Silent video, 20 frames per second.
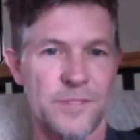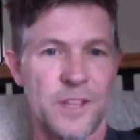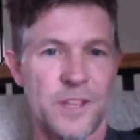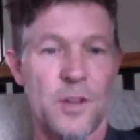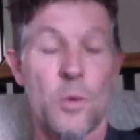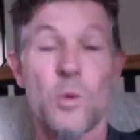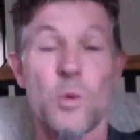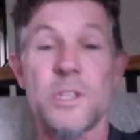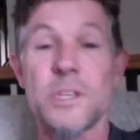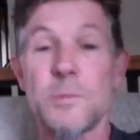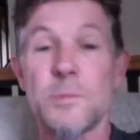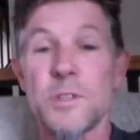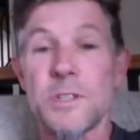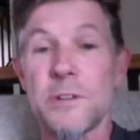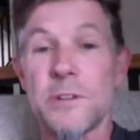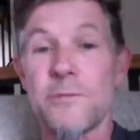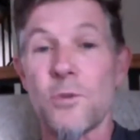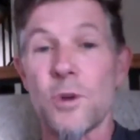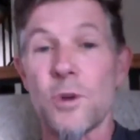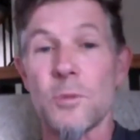what's the most
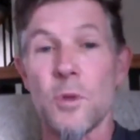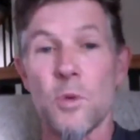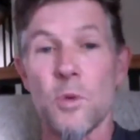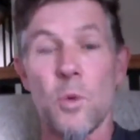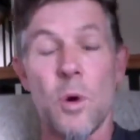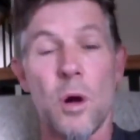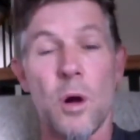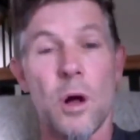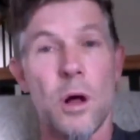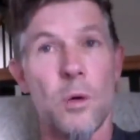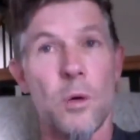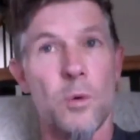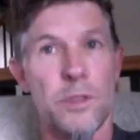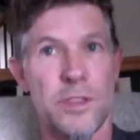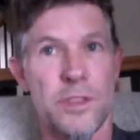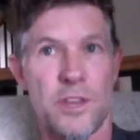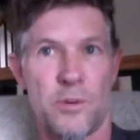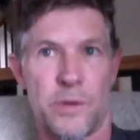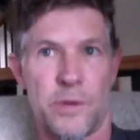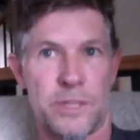affordable wall with
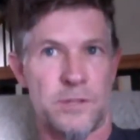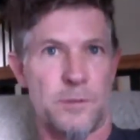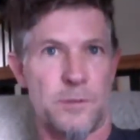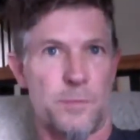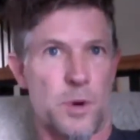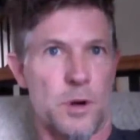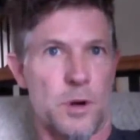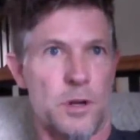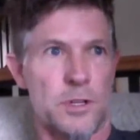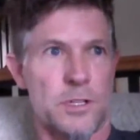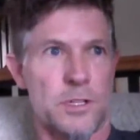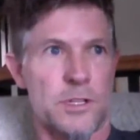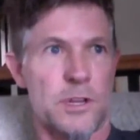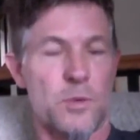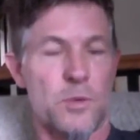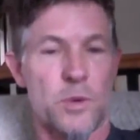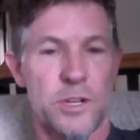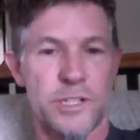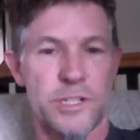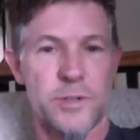no extra parts that
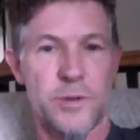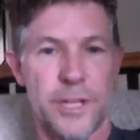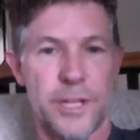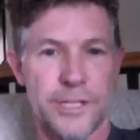works great